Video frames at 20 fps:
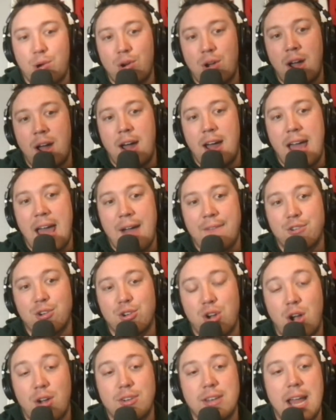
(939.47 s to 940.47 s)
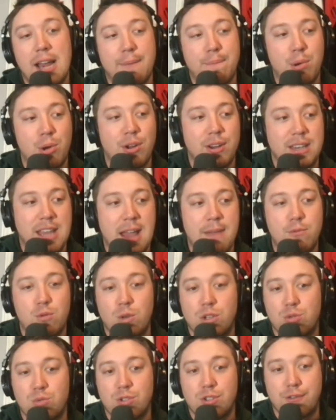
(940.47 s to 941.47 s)
after contact per attempt,
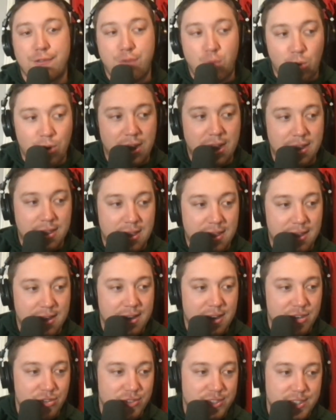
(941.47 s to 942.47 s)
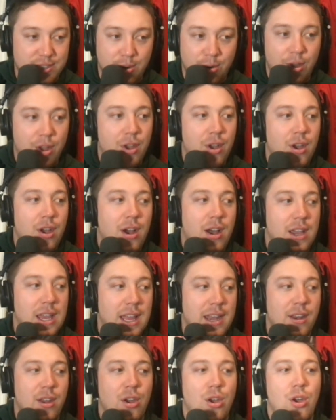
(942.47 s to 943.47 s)
which was 40th in the country. So, again,